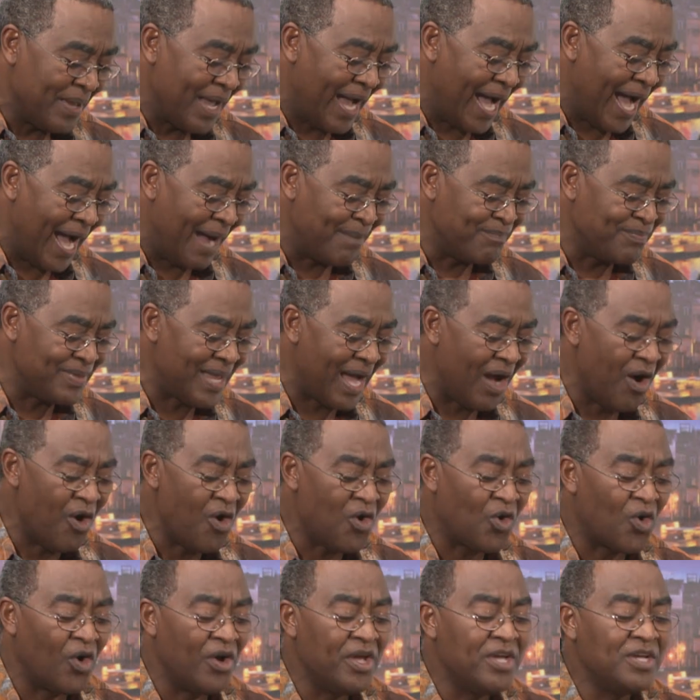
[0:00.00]
I'm now
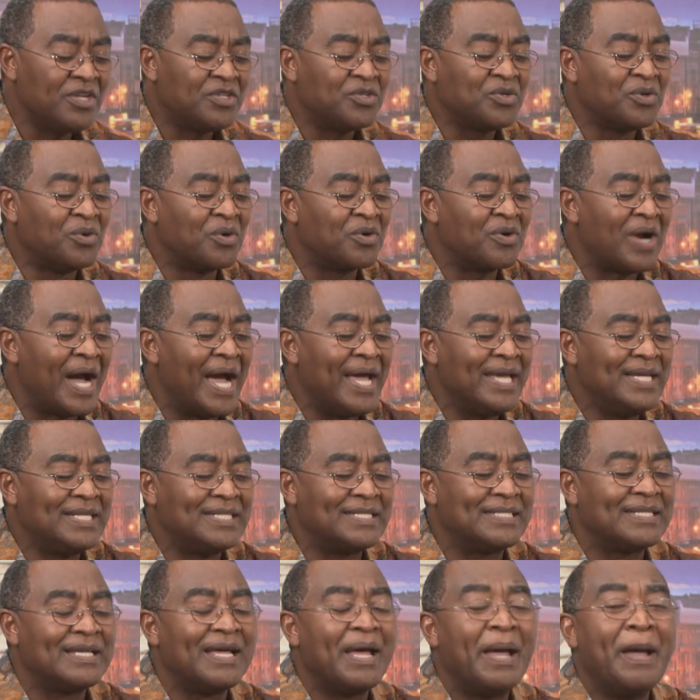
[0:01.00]
going to
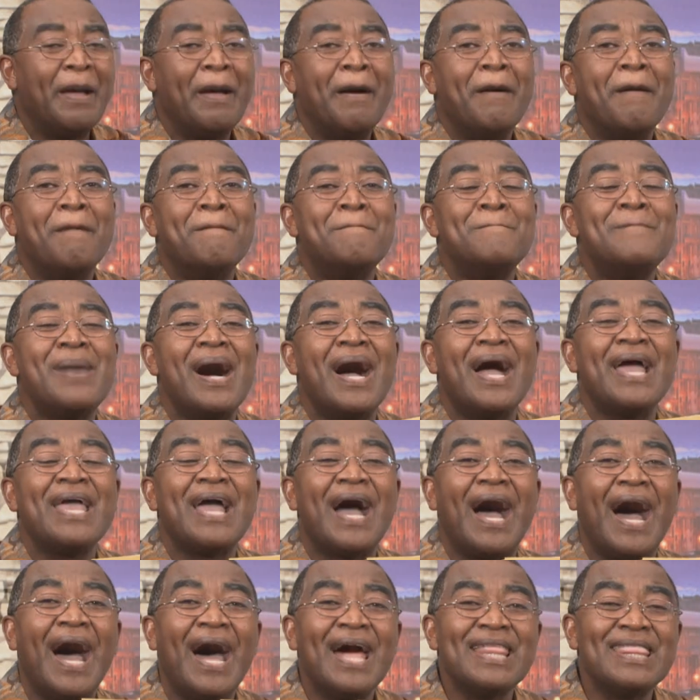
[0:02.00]
write my
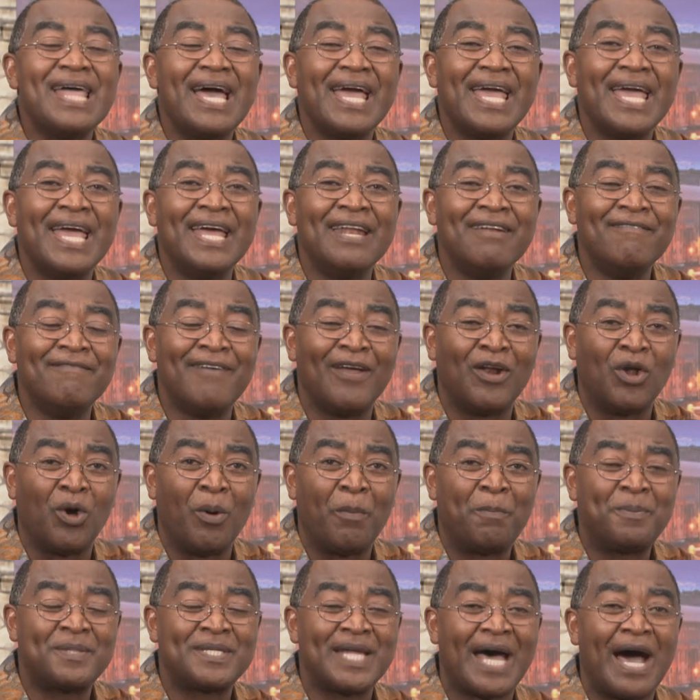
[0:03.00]
other
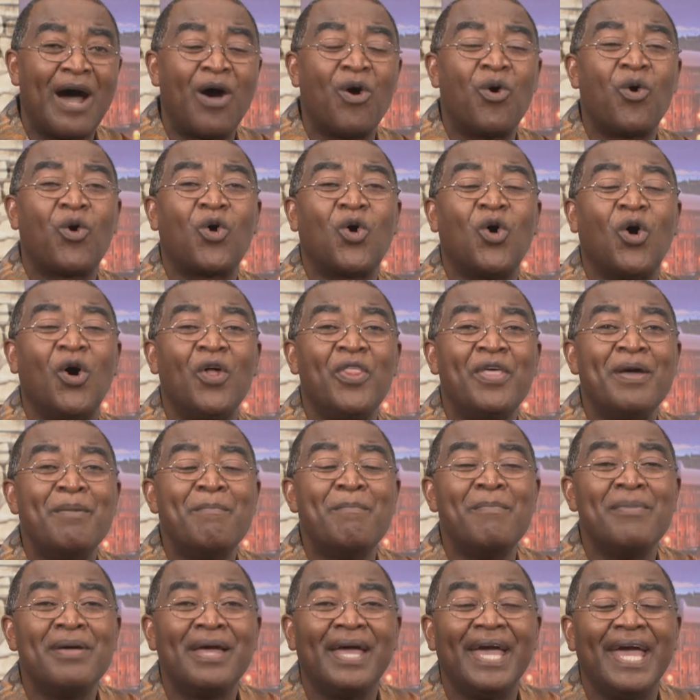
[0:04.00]
envelopes. I'll call
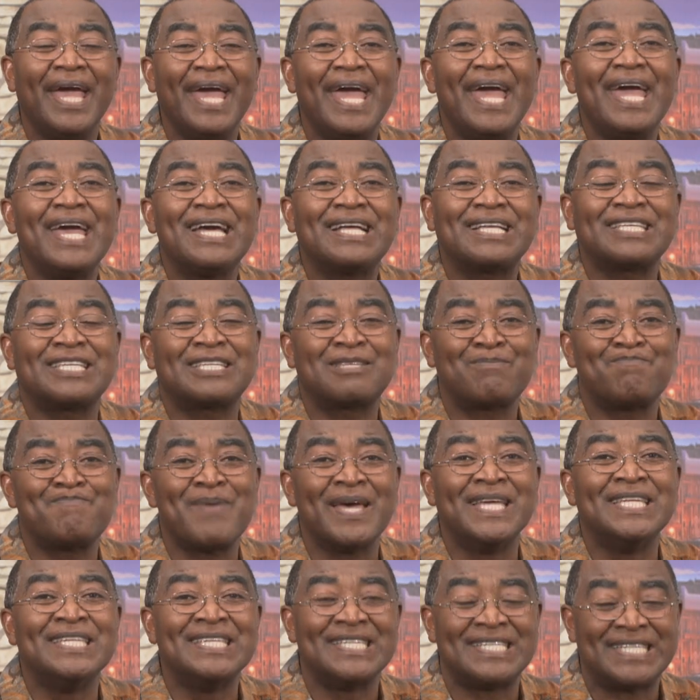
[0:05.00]
them
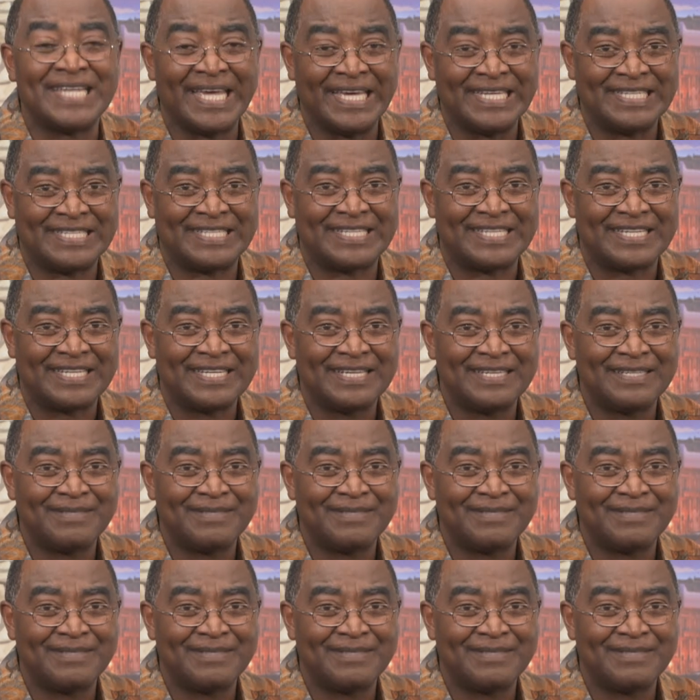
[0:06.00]
expenses.